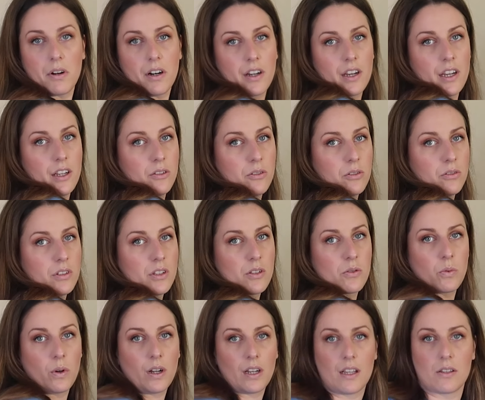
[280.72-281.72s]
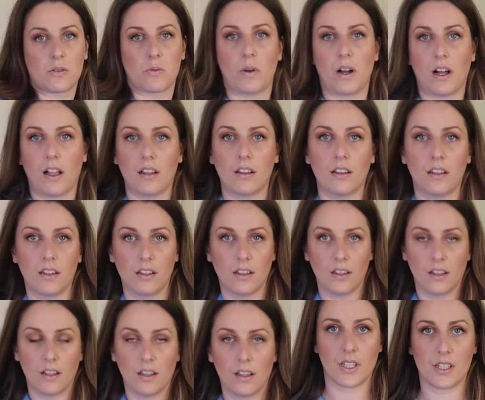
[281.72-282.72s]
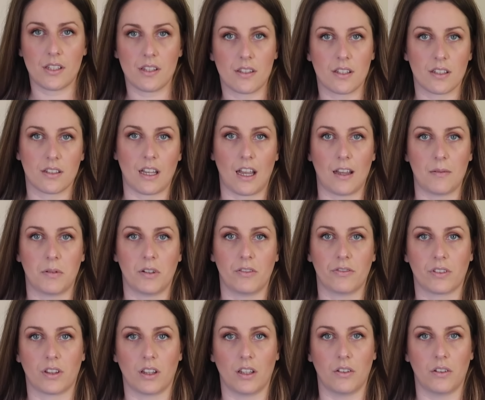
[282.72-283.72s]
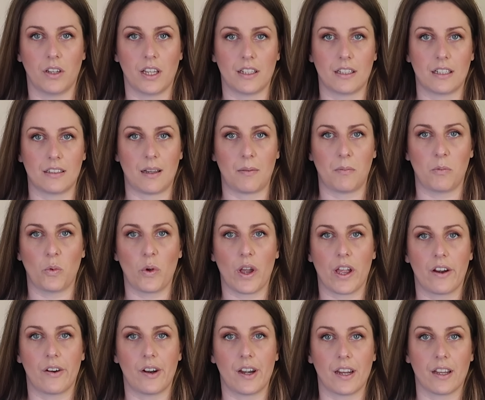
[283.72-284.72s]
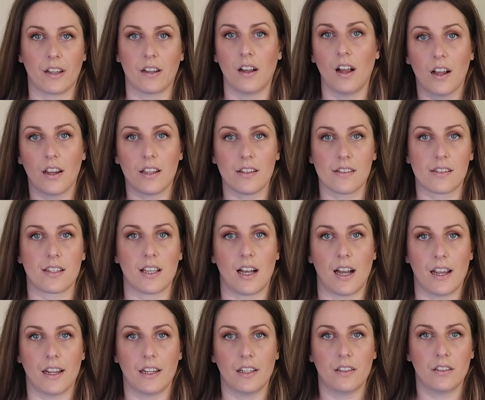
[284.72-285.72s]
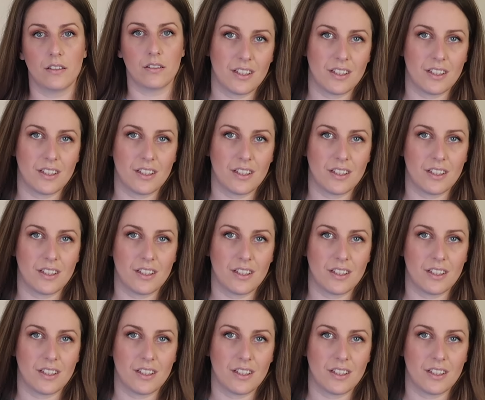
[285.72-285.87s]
into this one as well. This is the type of clothing that I'm wearing inside.